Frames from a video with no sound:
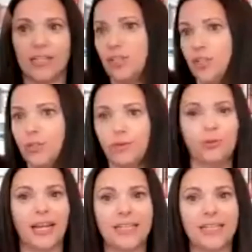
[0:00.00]
to
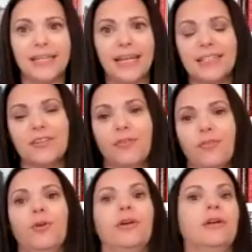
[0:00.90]
98
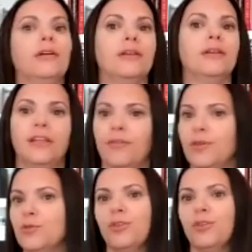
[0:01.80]
for
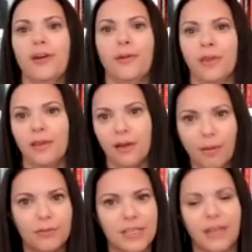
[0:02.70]
individual therapy,
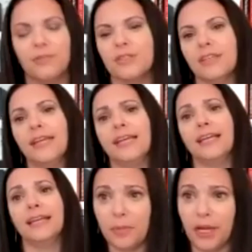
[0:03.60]
couples counseling,